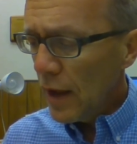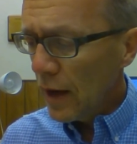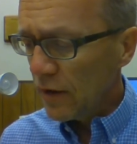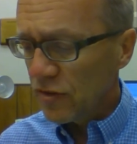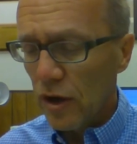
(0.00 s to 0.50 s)

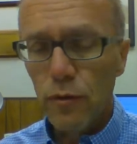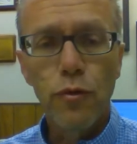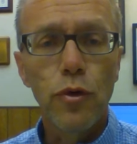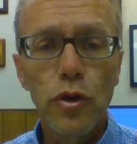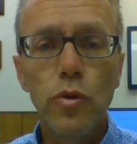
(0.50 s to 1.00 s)
and excited
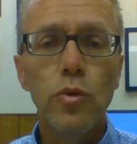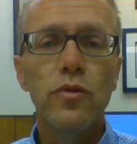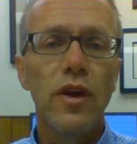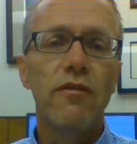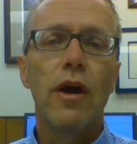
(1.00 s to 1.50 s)
for
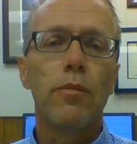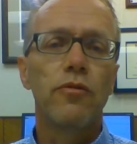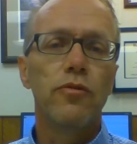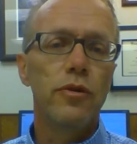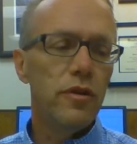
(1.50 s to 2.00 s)
you to have an
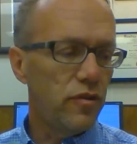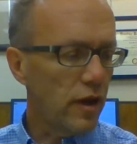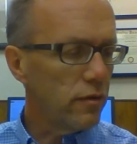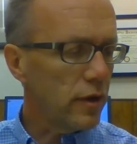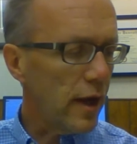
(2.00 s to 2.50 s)
opportunity to
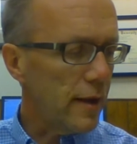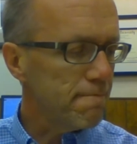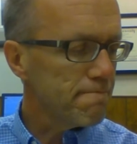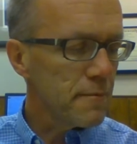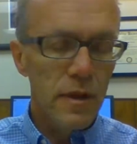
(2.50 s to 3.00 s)
take a look at
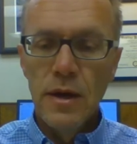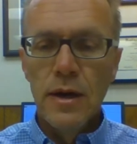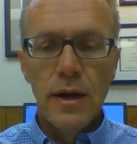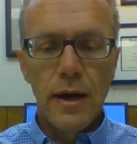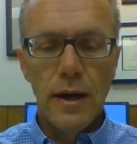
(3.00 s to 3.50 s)
it.
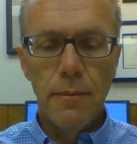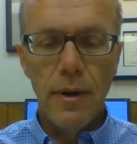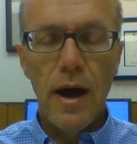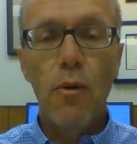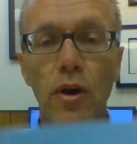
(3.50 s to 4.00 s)

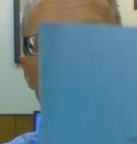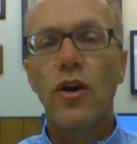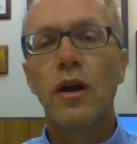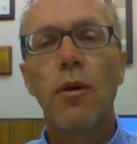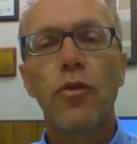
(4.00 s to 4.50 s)
I want to
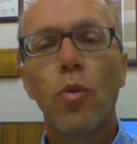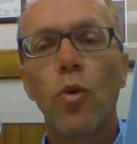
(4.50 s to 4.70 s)
talk about the